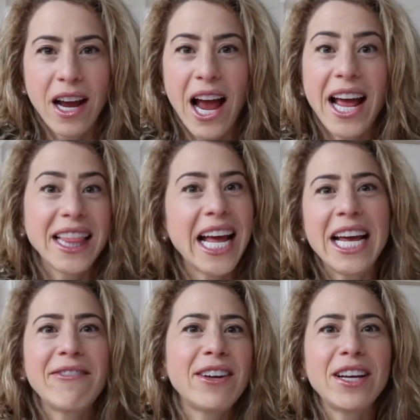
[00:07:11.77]
And they
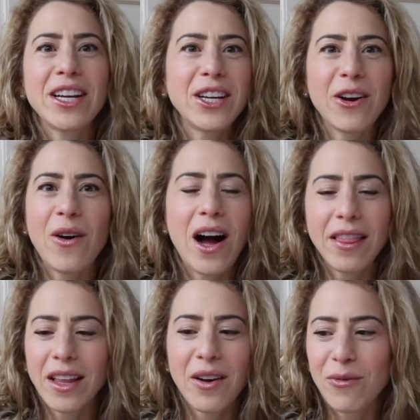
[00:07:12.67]
even, you know,
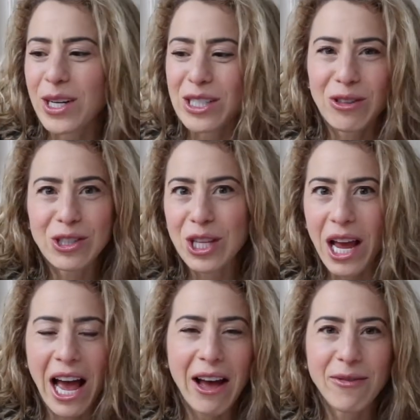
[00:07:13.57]
on the research, they
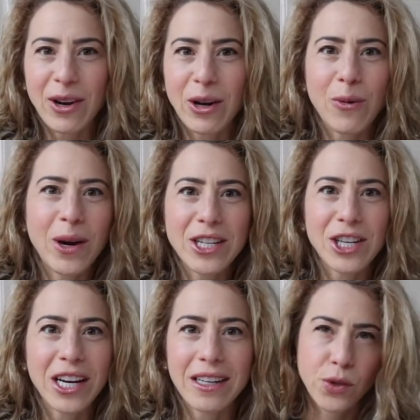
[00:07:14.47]
have an
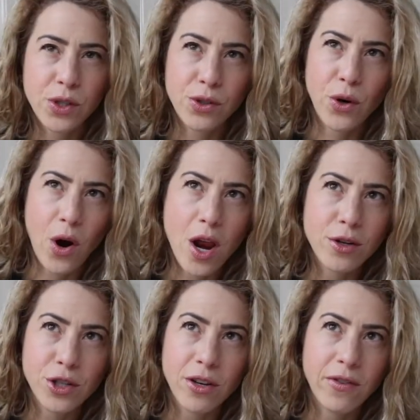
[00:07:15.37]
equation, which is your
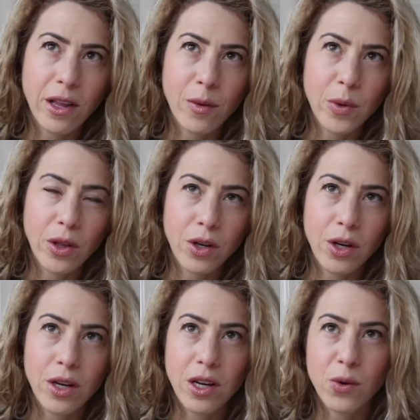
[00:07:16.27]
energy
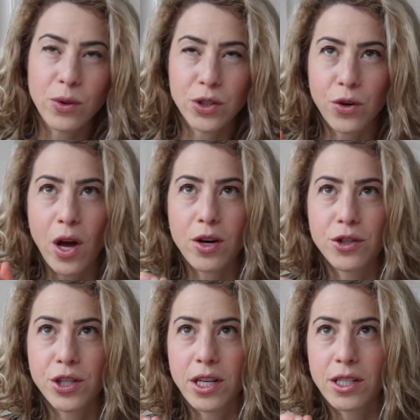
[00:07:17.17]
availability equals your
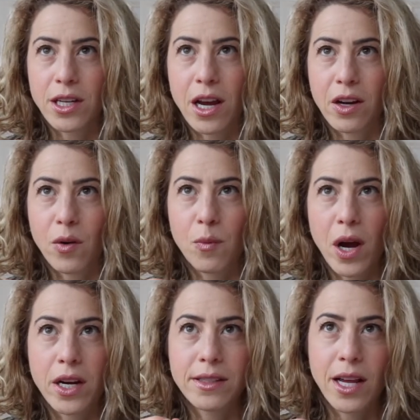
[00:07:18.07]
energy intake
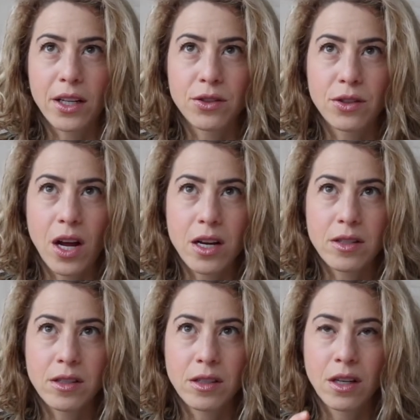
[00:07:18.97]
minus
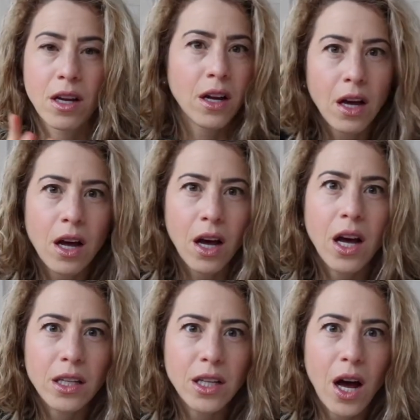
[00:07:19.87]
exercise.
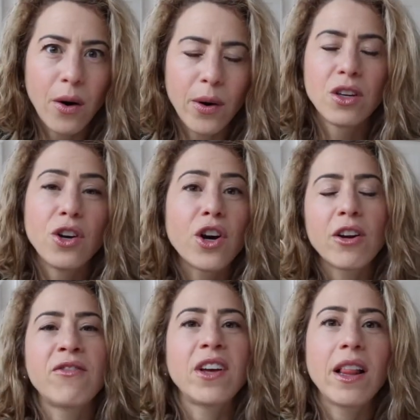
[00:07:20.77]
Hello, you're
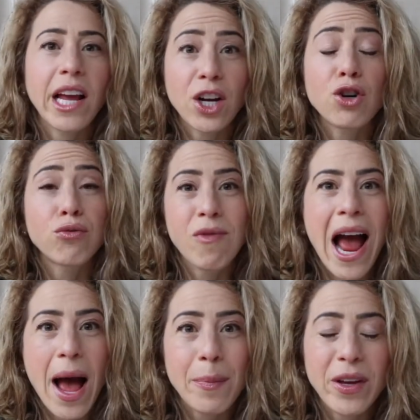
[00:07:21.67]
gonna feel like
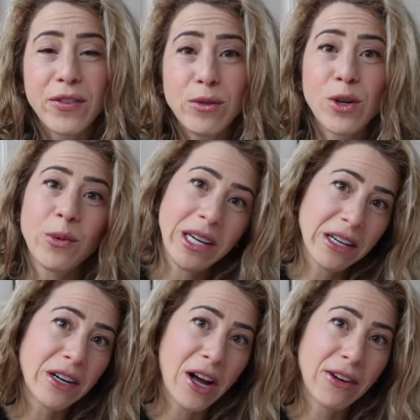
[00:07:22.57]
crap if you don't eat
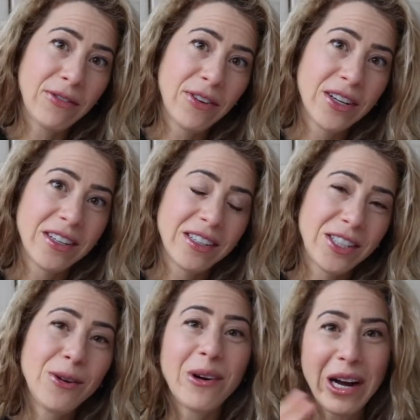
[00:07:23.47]
enough
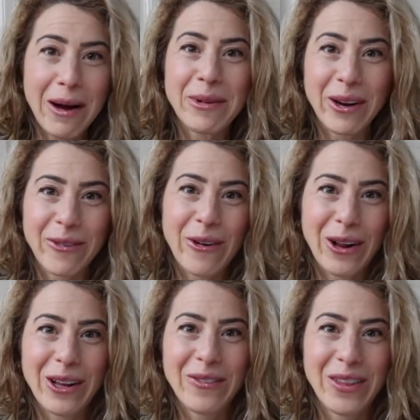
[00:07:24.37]
to accommodate for
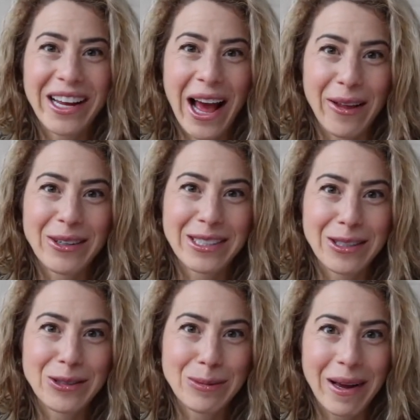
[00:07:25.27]
all of the calories
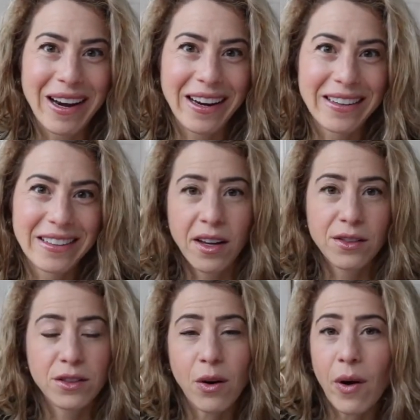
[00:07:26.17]
that you're spending.
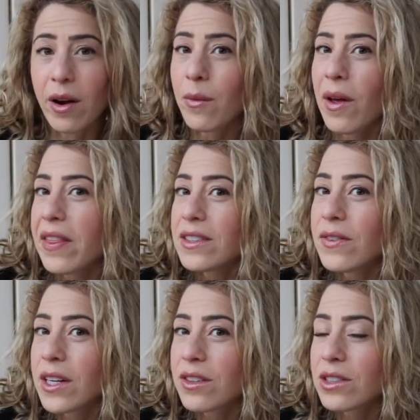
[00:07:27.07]
So I don't want this
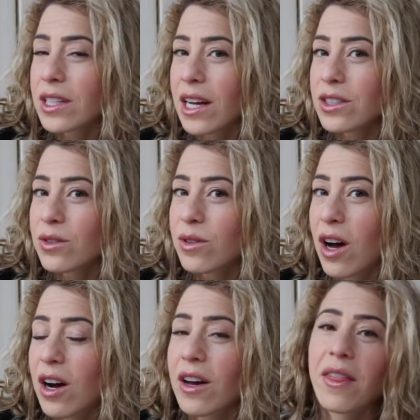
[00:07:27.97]
video to get too
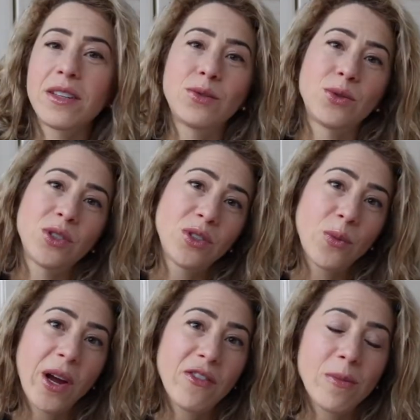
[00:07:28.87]
long. This was just a
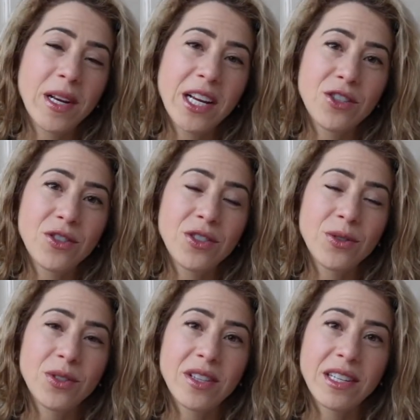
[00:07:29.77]
way for me to
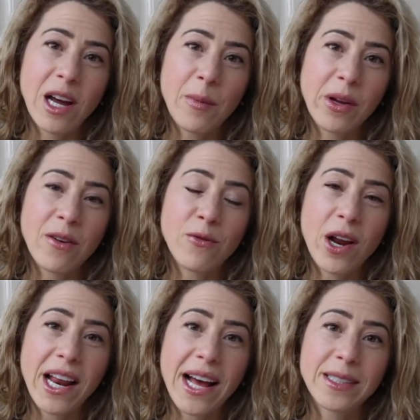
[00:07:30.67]
introduce the topic of
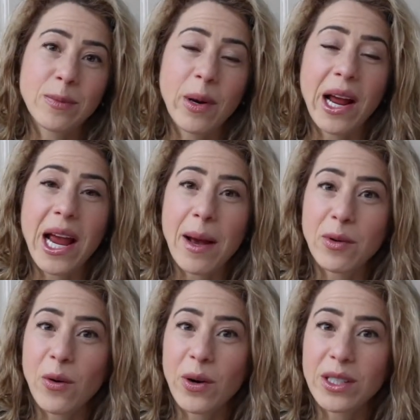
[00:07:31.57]
Red S, but I am
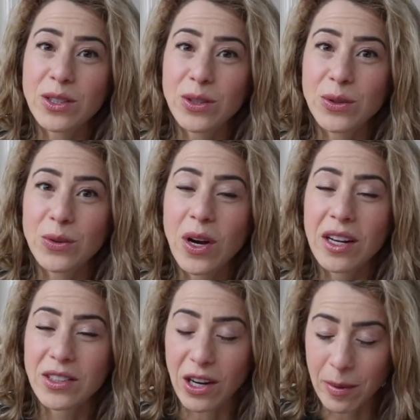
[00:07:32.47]
going to
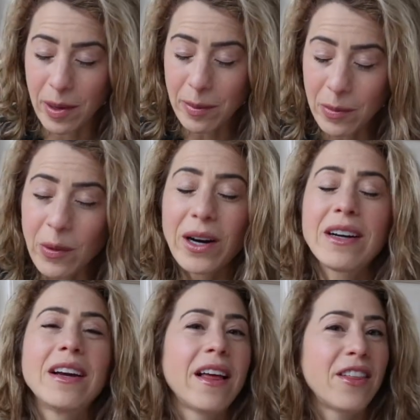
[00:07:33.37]
talk about it more.
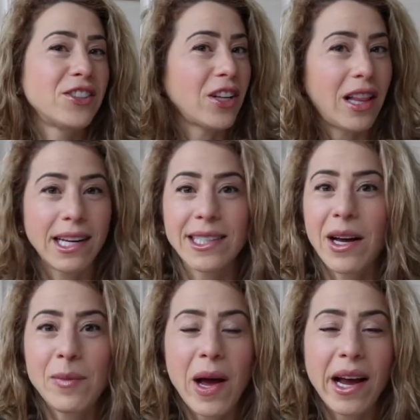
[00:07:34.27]
There's a lot to
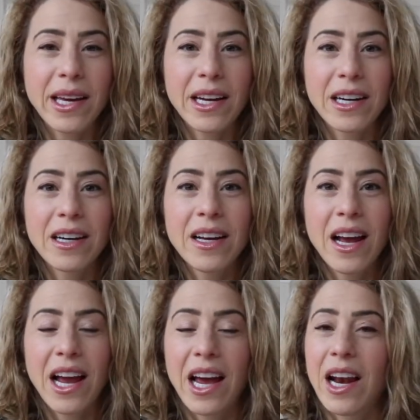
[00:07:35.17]
unpack here,
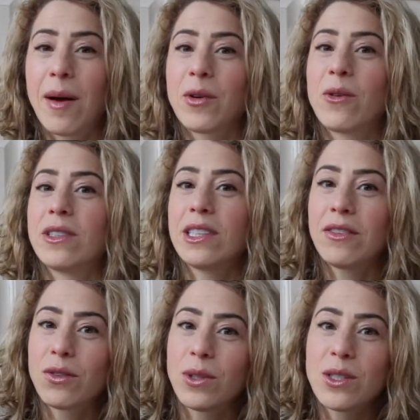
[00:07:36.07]
and I'm going to
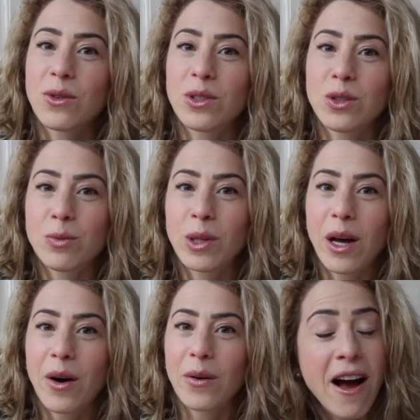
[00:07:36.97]
leave the resources
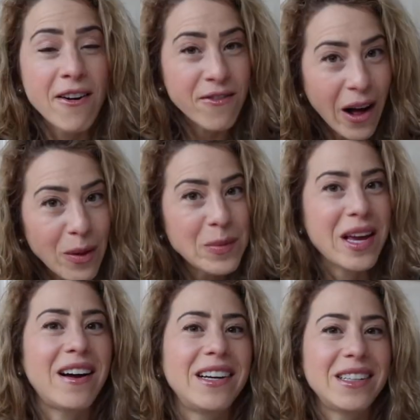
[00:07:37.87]
below. Follow me
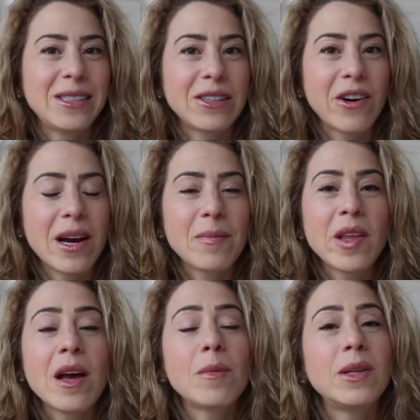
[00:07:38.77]
on Instagram,
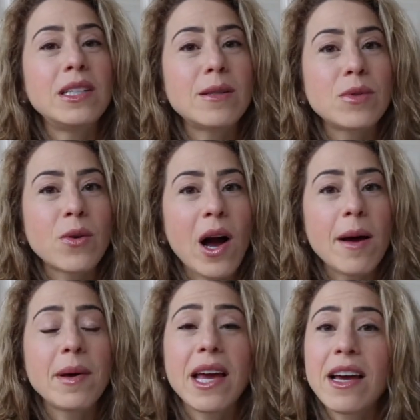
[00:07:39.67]
please
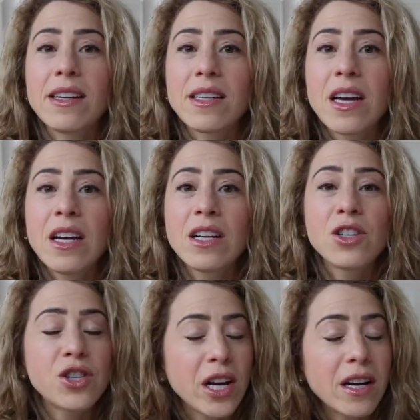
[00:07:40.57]
subscribe, and
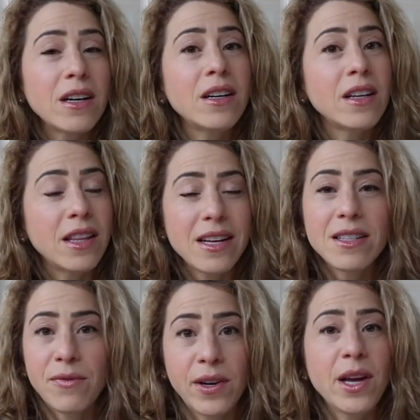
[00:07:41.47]
share
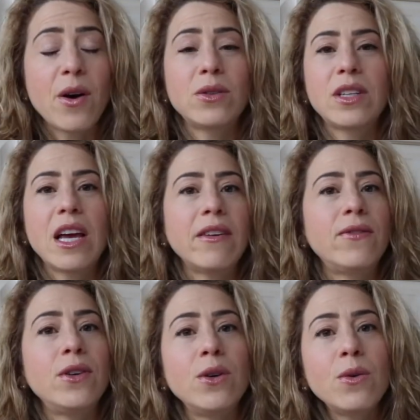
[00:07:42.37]
these videos. If
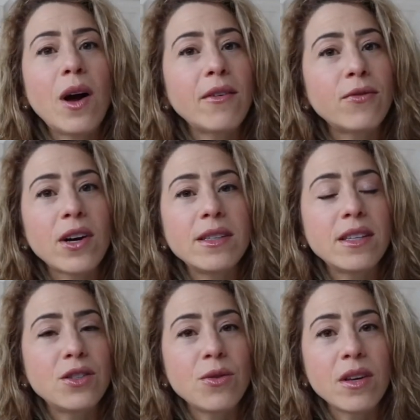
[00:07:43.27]
you have friends
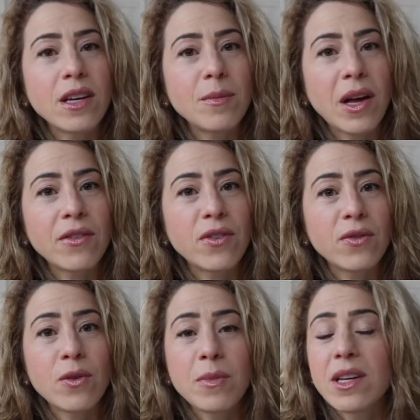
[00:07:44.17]
that you think can benefit
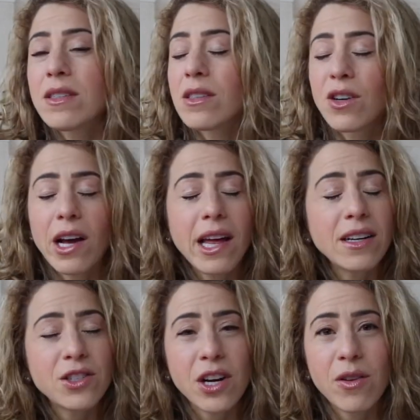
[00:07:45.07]
from this, go ahead
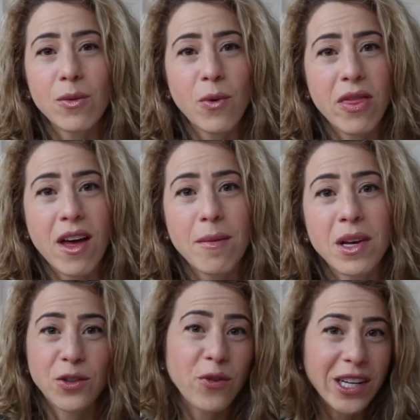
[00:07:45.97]
and share them with them.
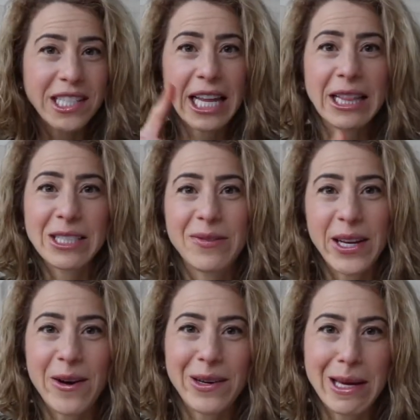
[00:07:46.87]
Don't forget to like this
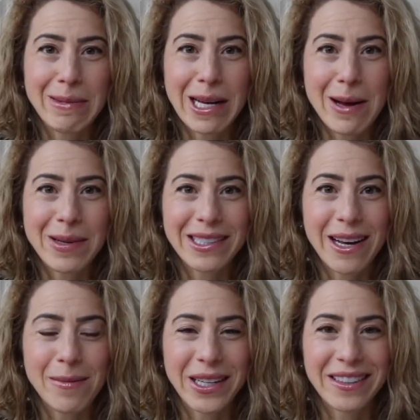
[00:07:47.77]
video and keep the comments
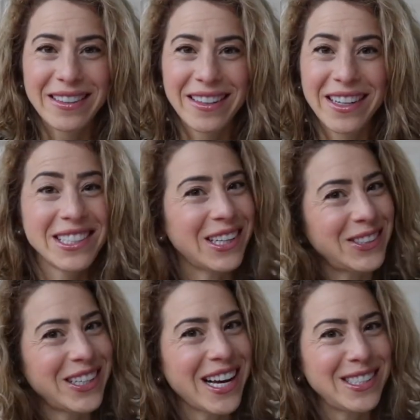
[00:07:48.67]
coming. Talk
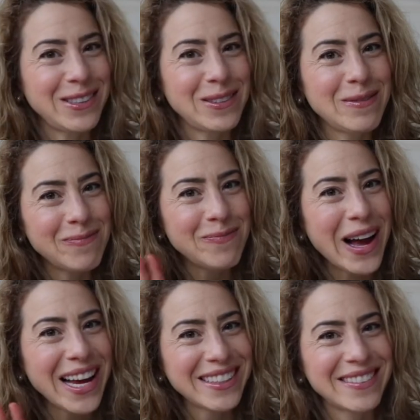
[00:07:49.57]
to you guys soon.
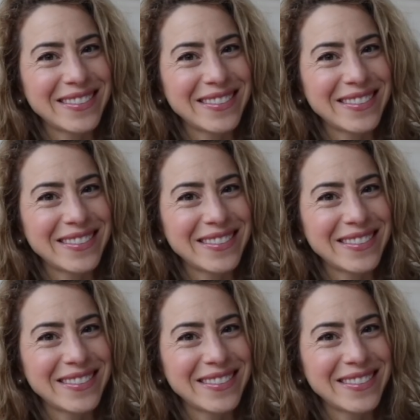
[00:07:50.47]
Bye!